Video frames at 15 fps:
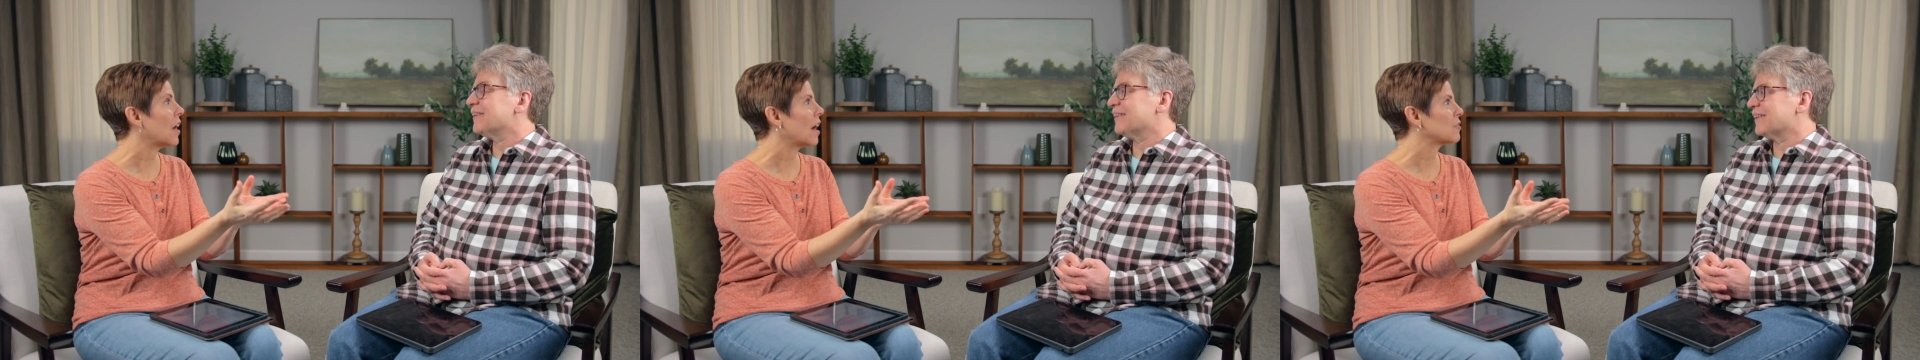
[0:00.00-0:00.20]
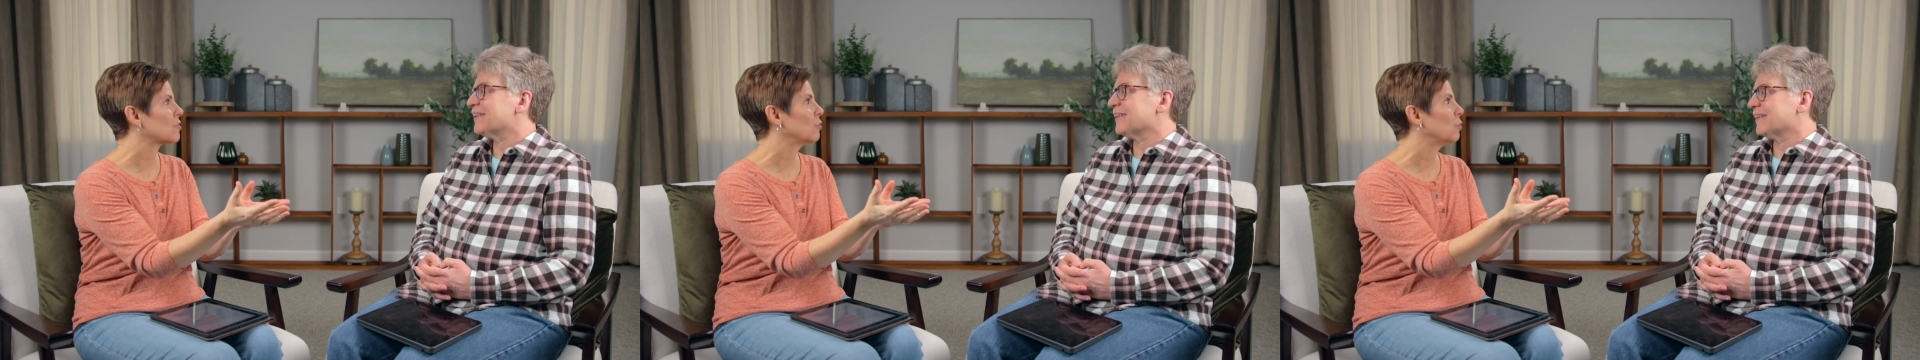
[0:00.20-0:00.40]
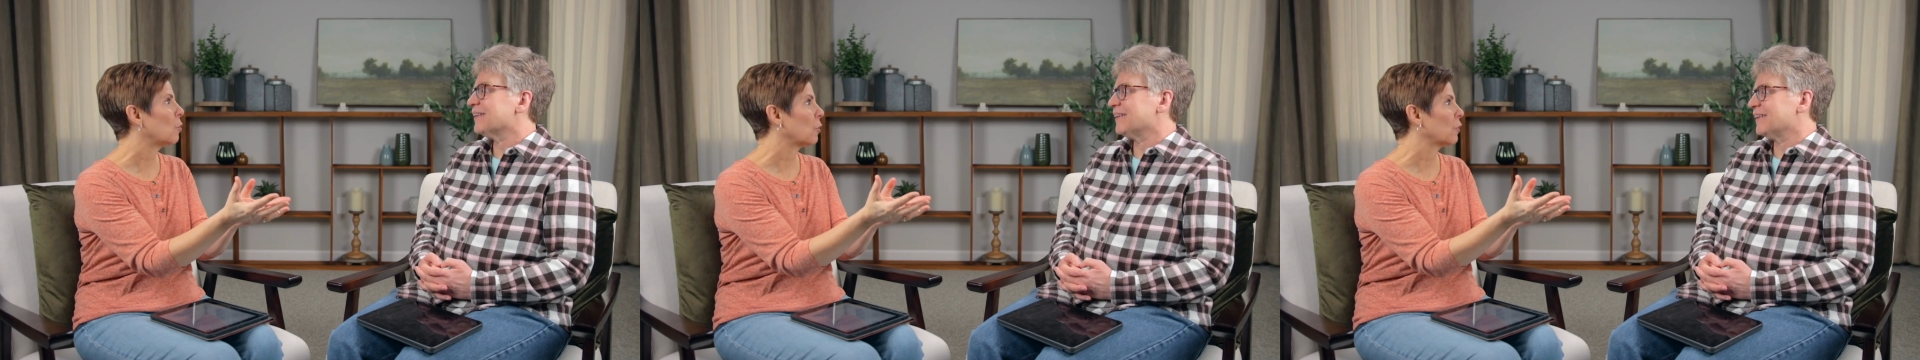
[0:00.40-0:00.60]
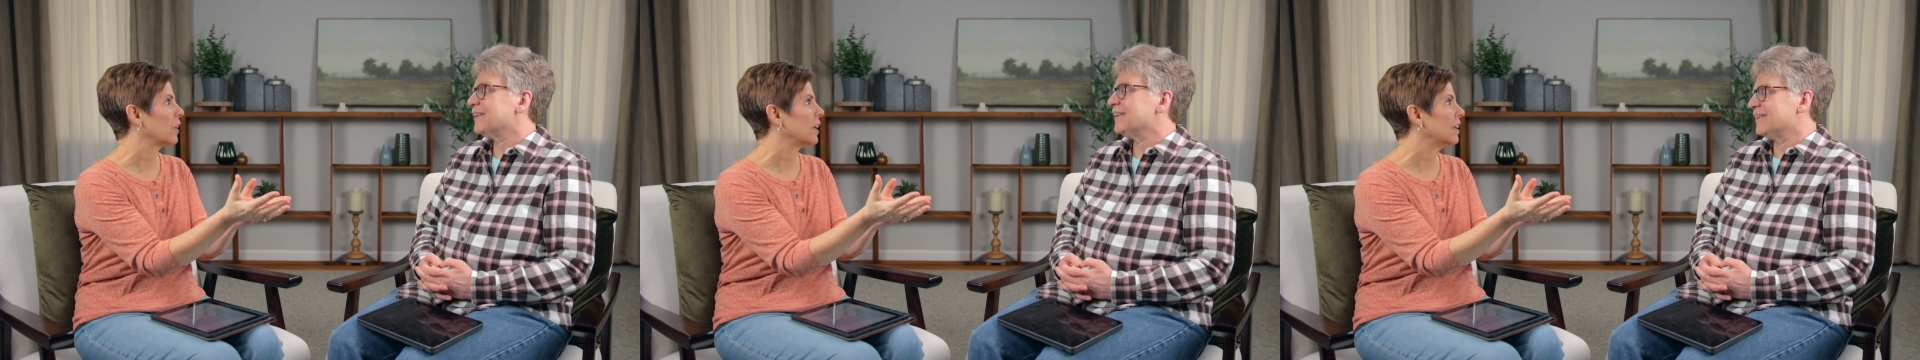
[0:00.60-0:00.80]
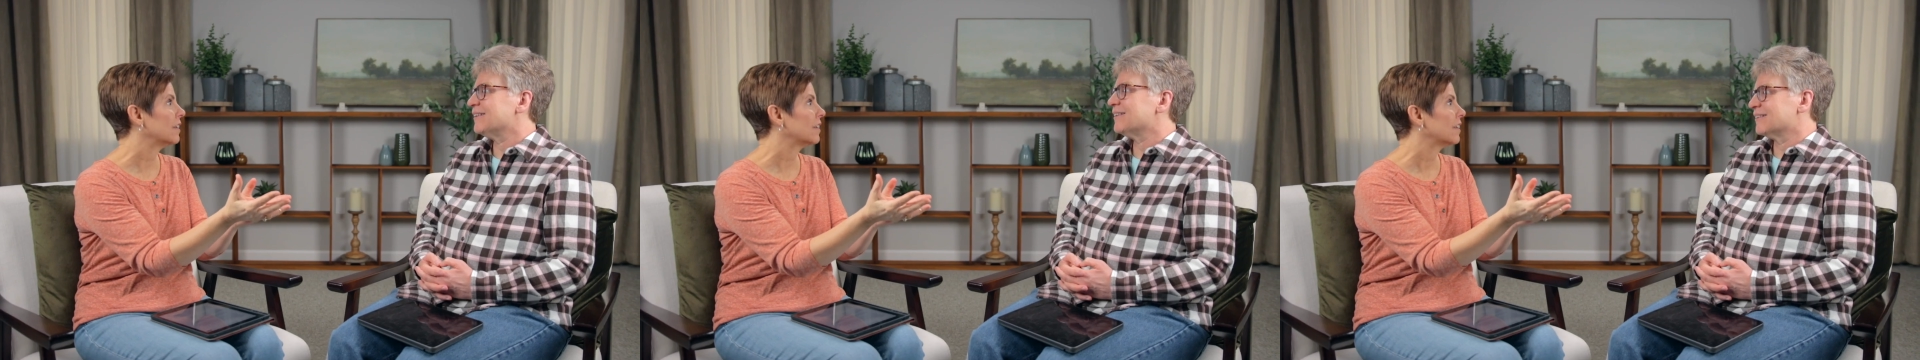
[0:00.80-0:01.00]
Speaker 1: God's
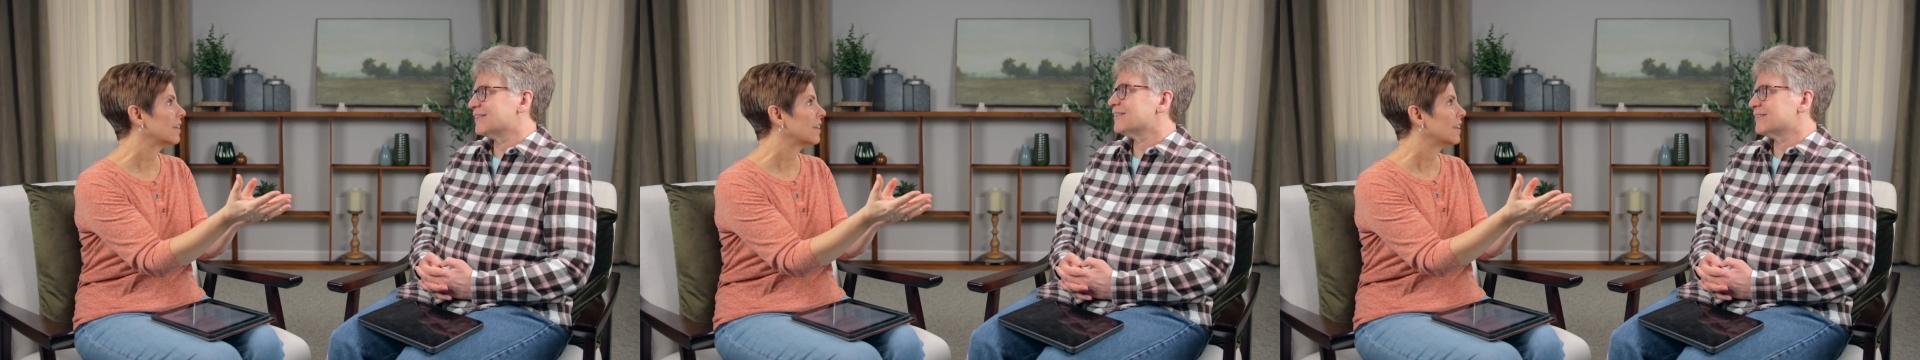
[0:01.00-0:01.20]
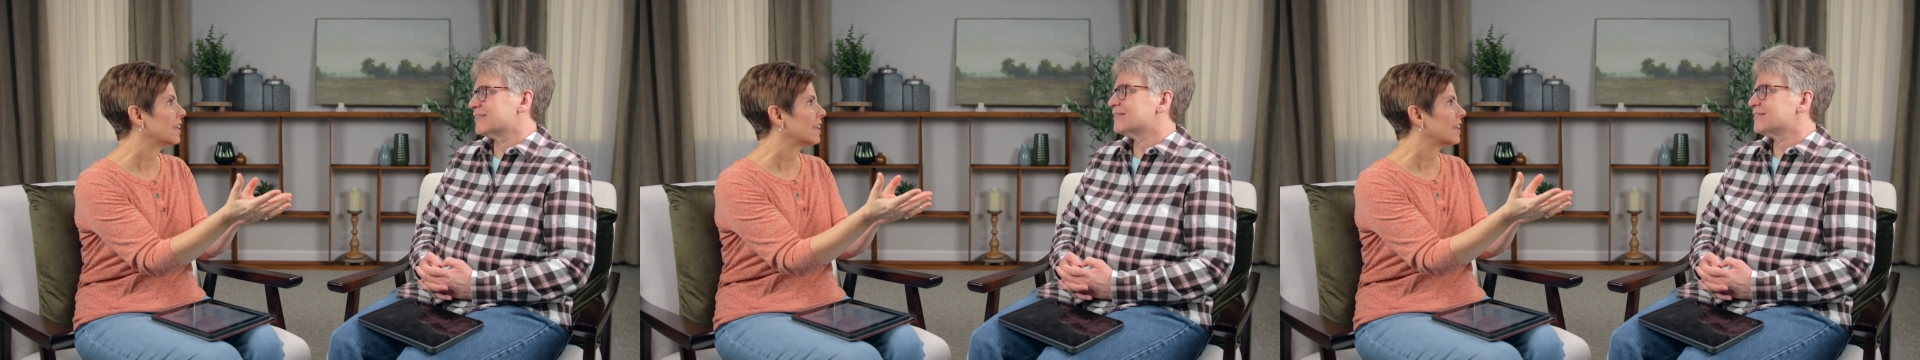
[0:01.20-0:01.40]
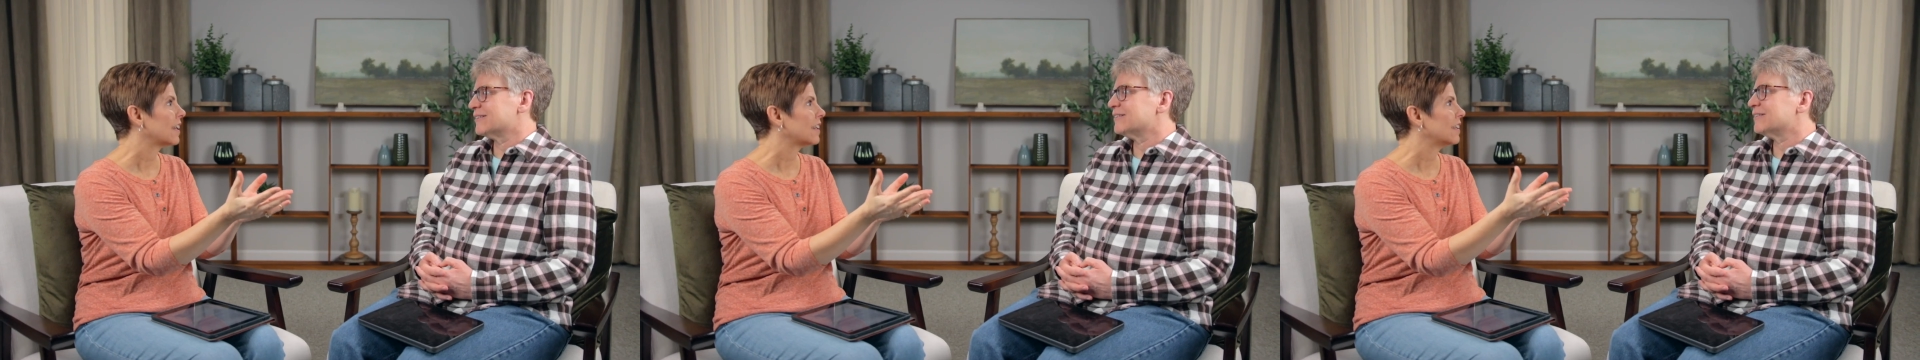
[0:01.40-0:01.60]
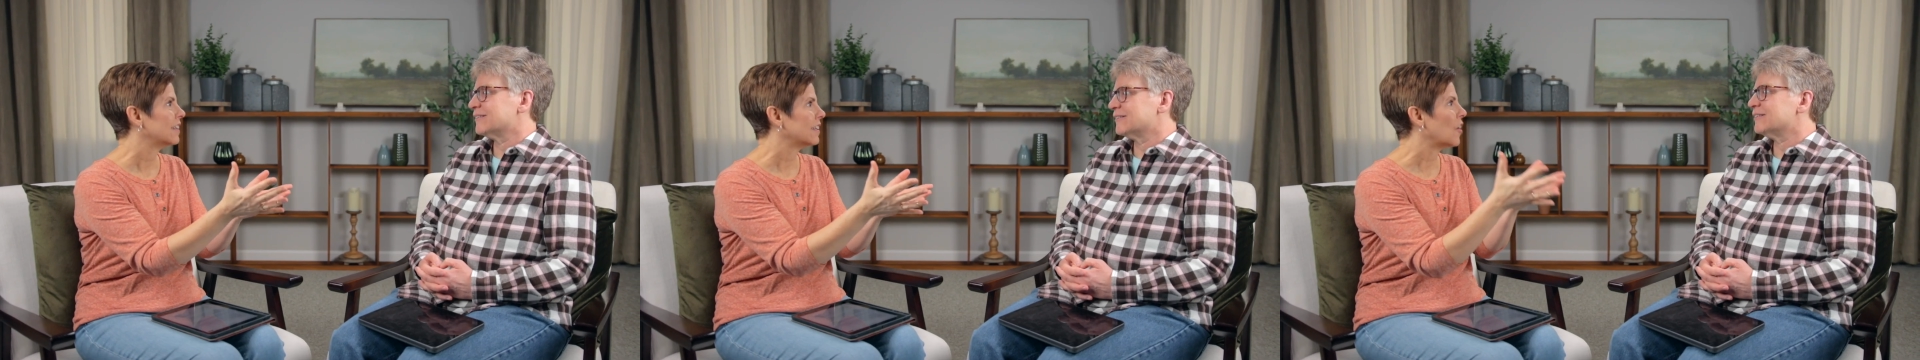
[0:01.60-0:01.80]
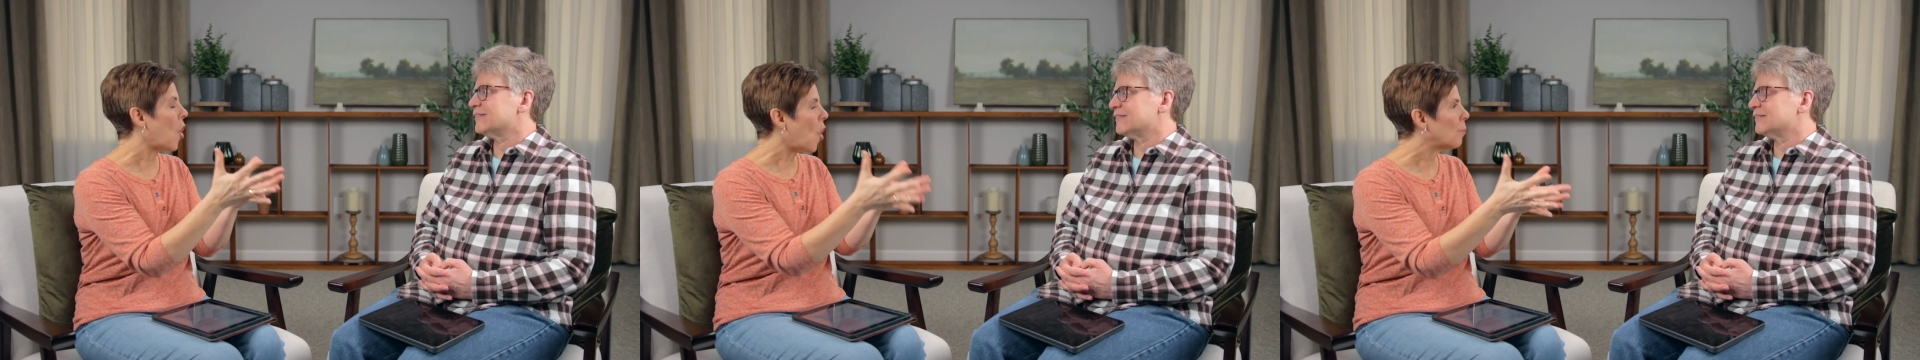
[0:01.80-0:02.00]
glory, that
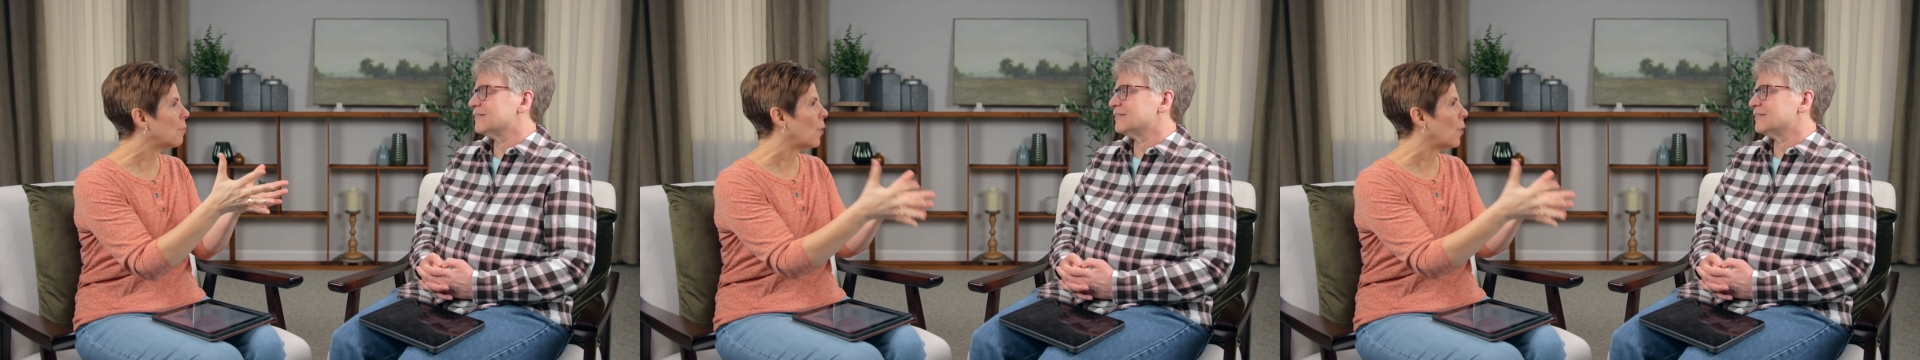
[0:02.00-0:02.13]
it all